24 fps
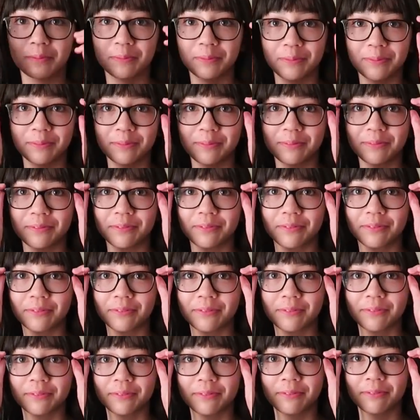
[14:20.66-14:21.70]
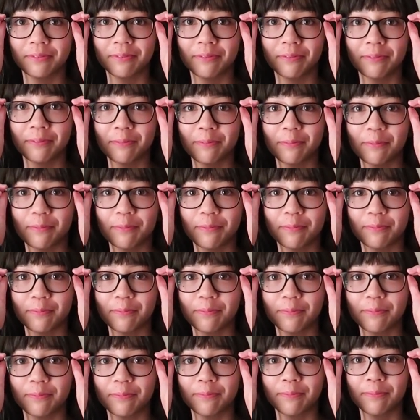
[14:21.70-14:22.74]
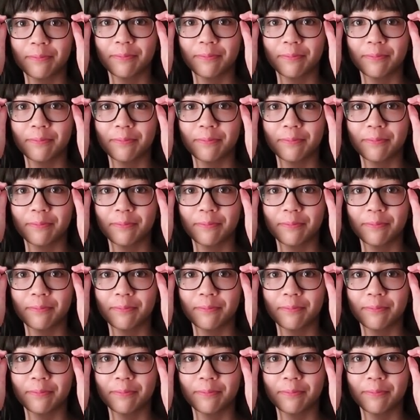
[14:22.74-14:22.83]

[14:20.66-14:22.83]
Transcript: No one is speaking in this clip.